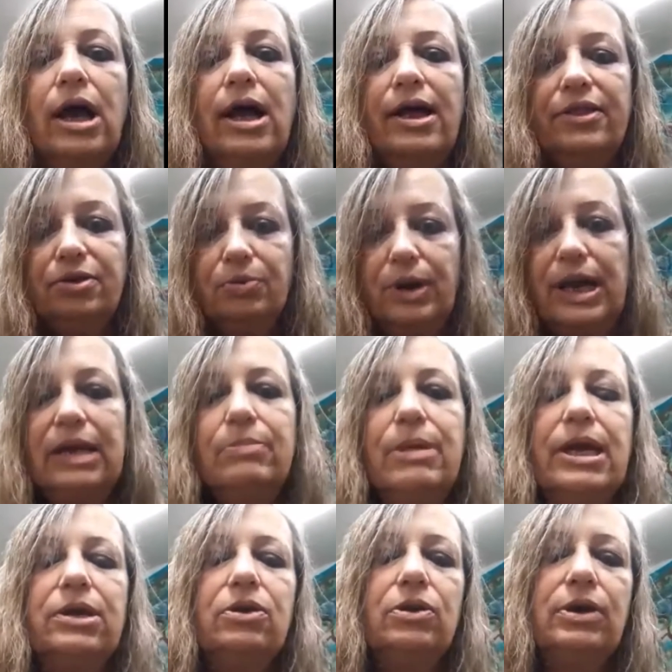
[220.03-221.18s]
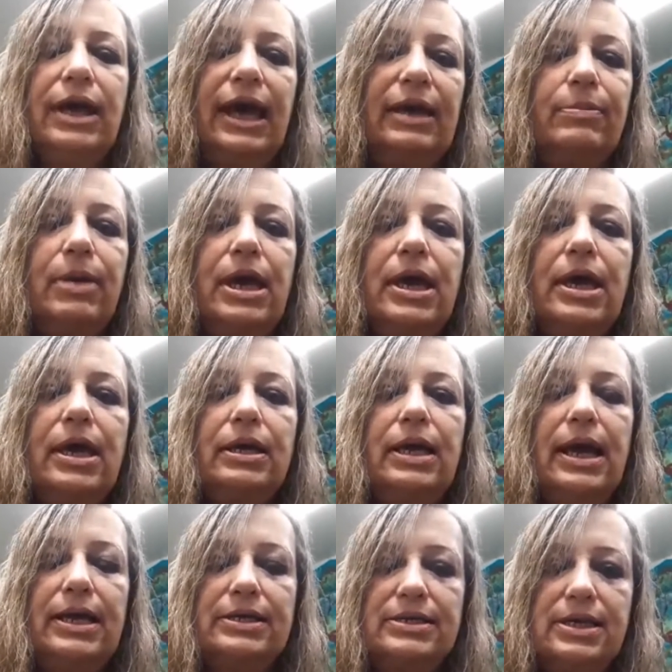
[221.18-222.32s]
the Rainmaker came in
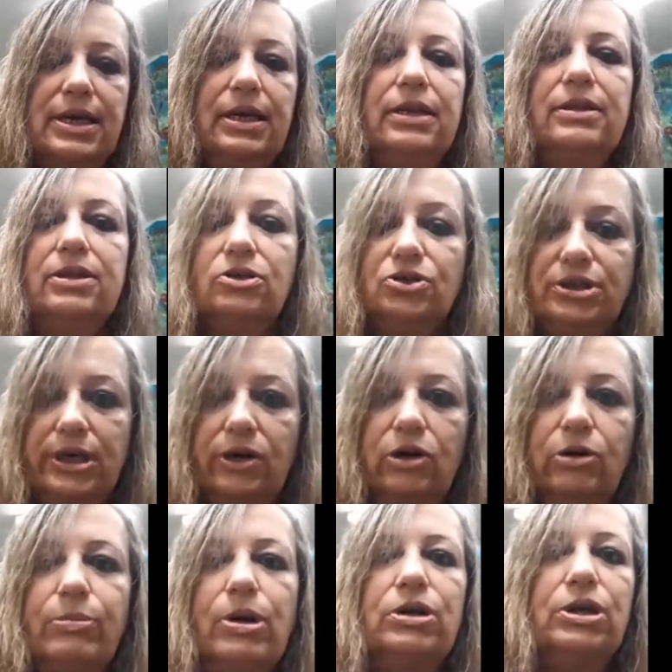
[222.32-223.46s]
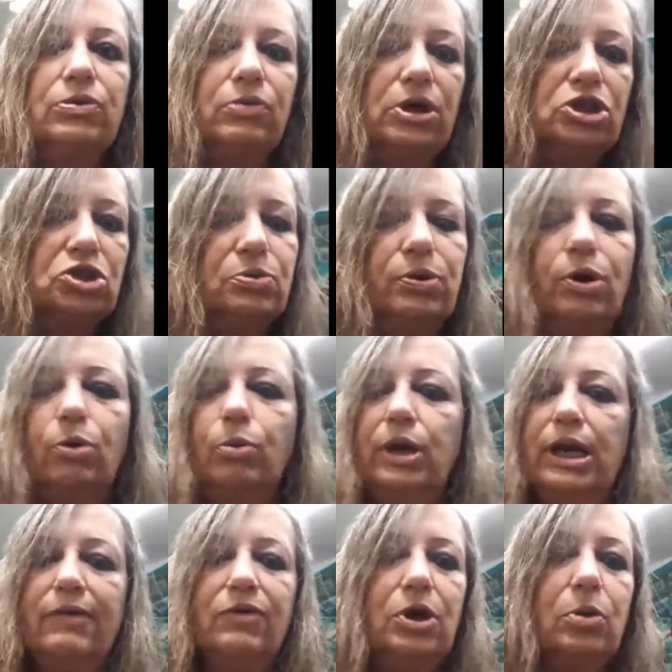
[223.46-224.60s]
and did their ceremony, ritual,
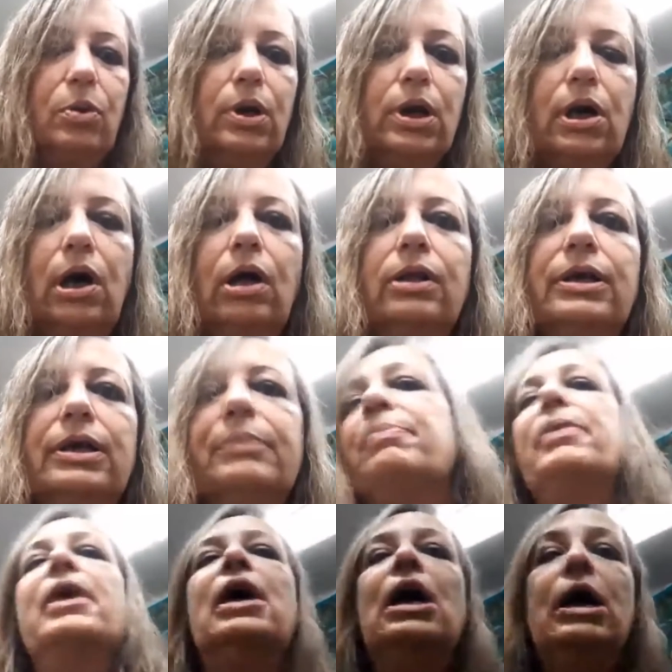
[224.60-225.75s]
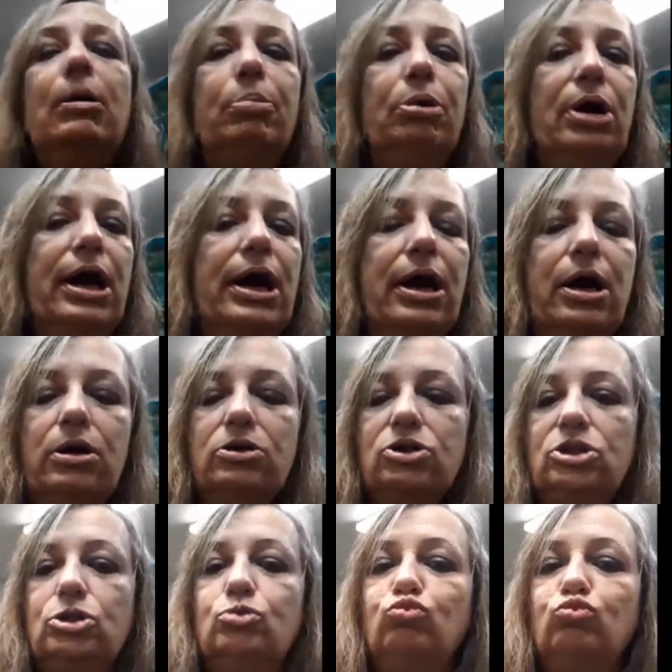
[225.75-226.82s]
whatever you want to call it, prayers,